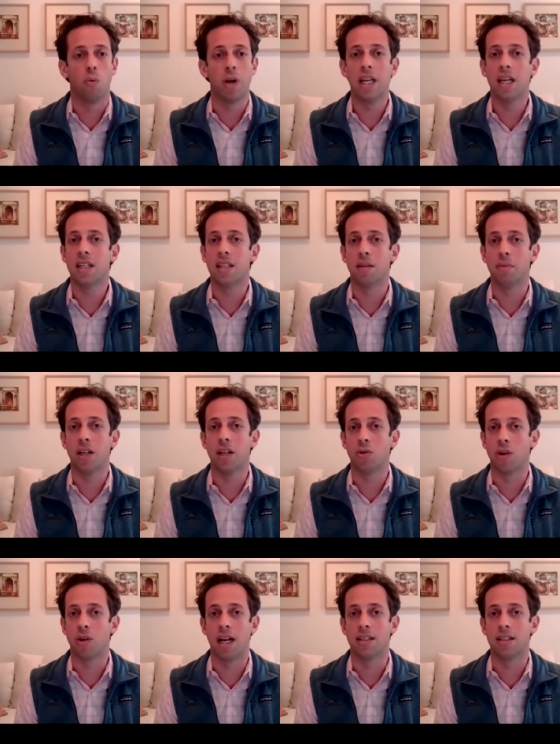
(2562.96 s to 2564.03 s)
we need to be
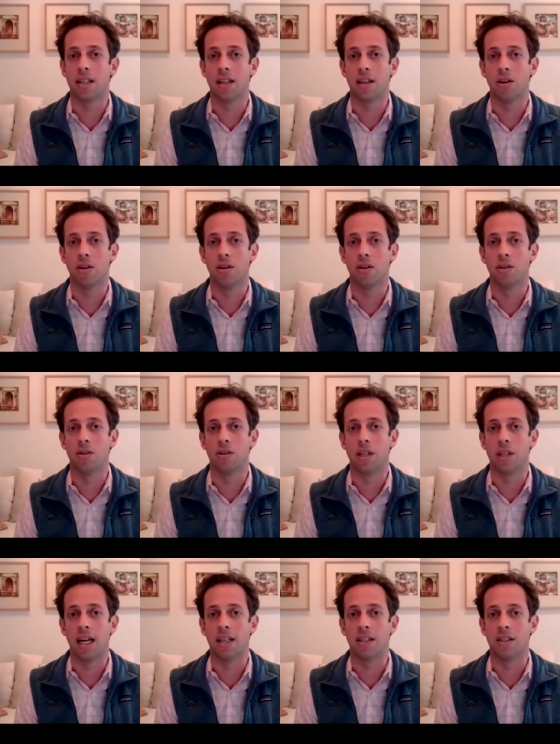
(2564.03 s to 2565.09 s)
addressing
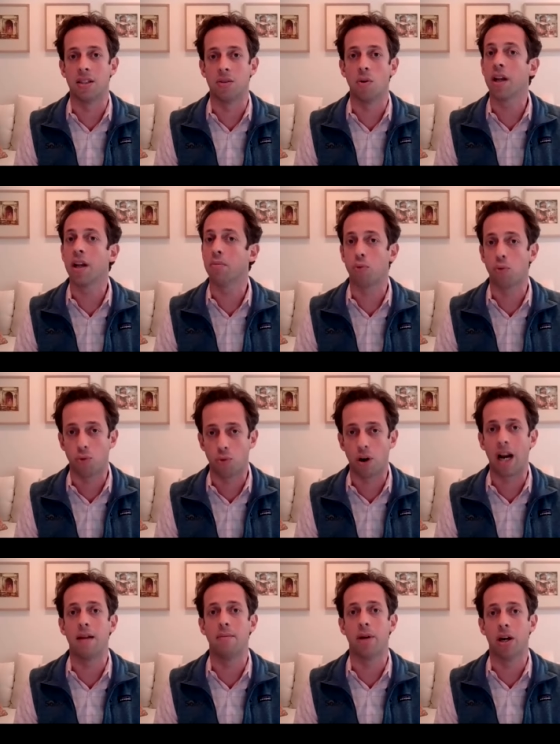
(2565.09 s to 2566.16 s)
those as one of the
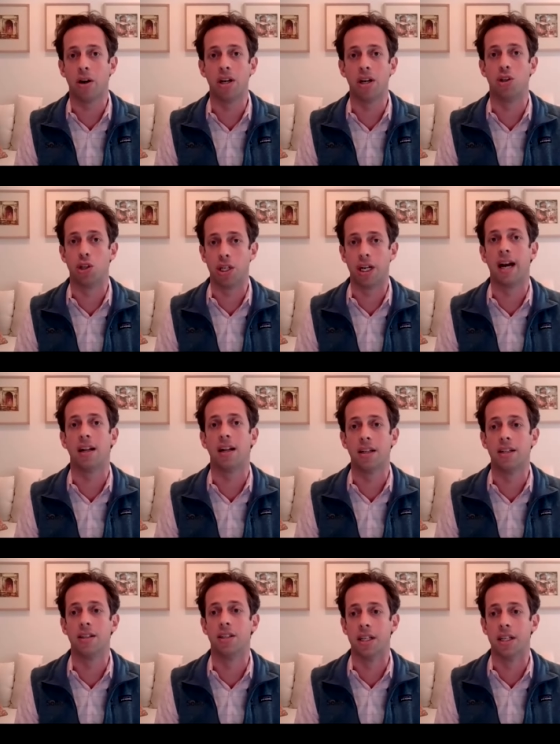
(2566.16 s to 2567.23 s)
primary
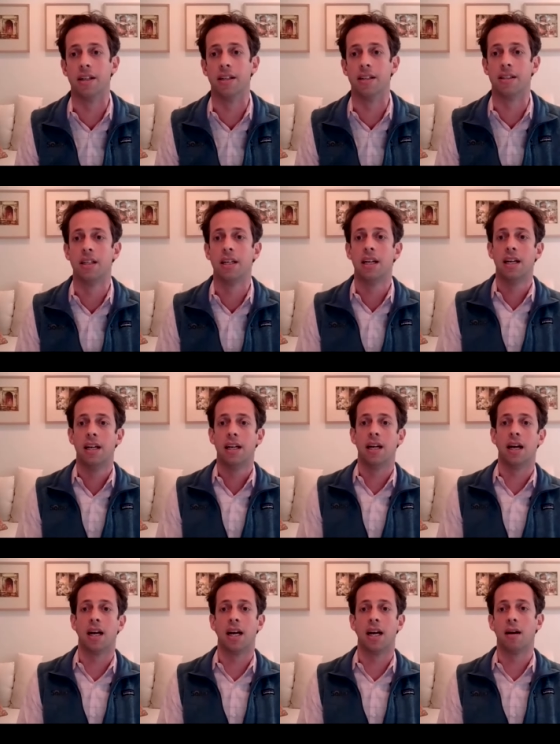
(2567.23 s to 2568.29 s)
challenges
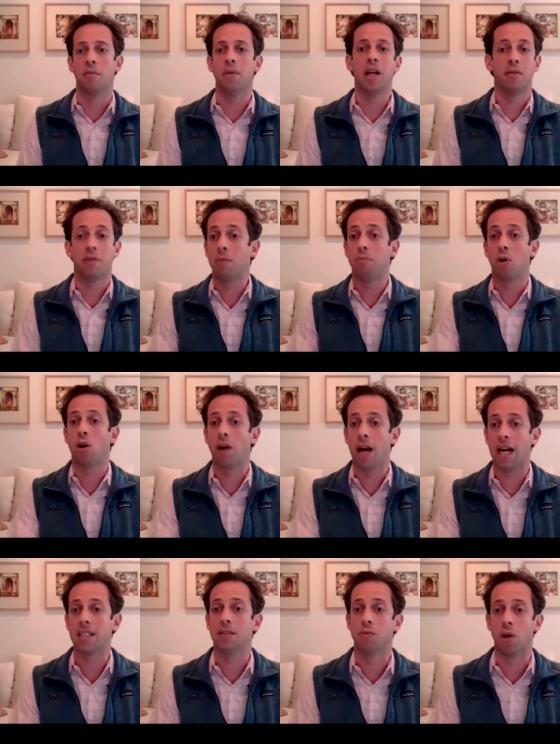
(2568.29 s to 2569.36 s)
in a very
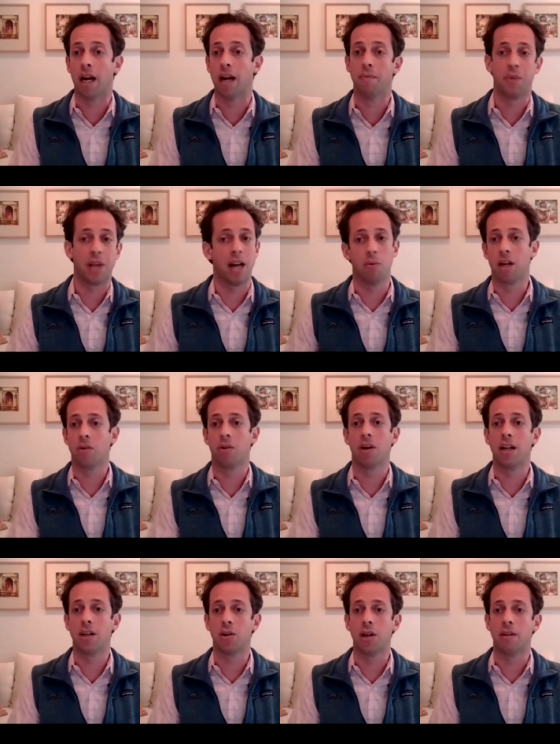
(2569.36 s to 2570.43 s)
proactive way. How do we
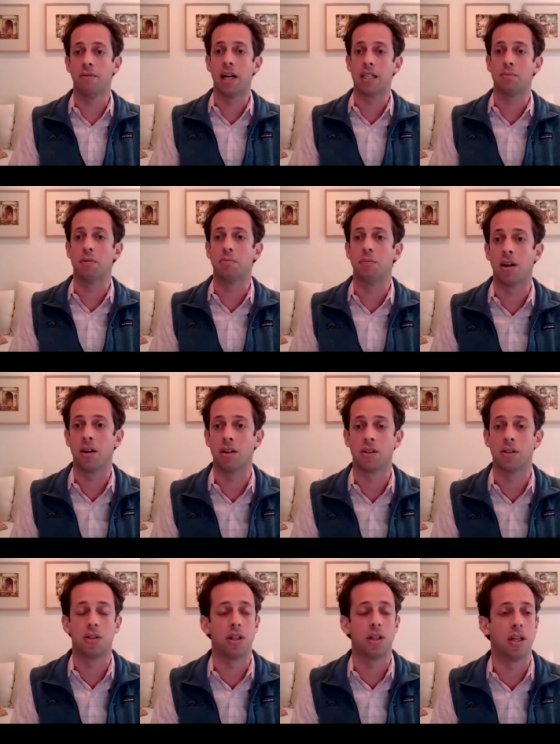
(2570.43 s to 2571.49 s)
create good investment
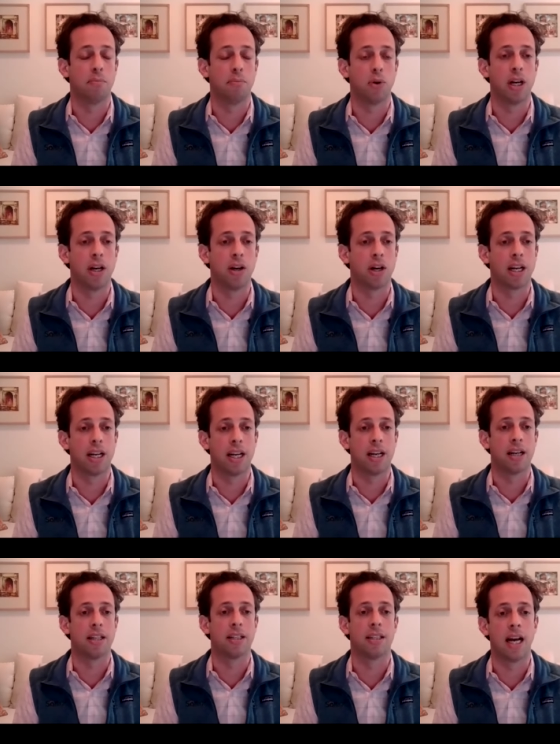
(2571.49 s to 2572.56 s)
models to put
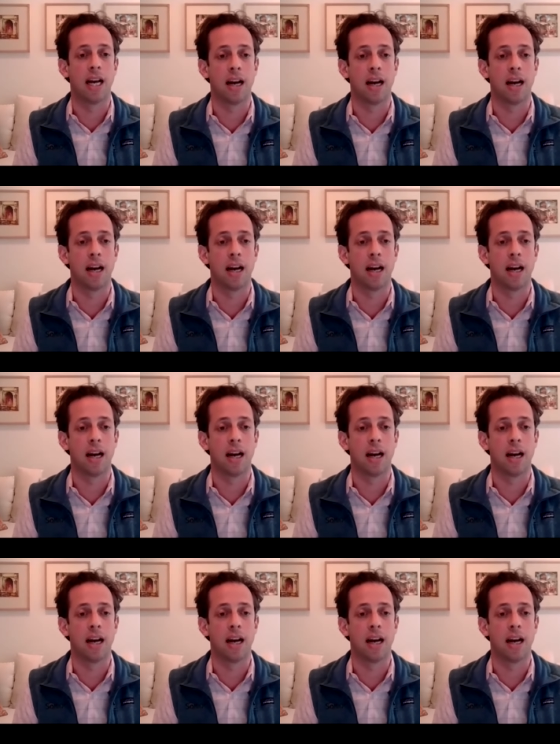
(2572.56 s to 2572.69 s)
interconnect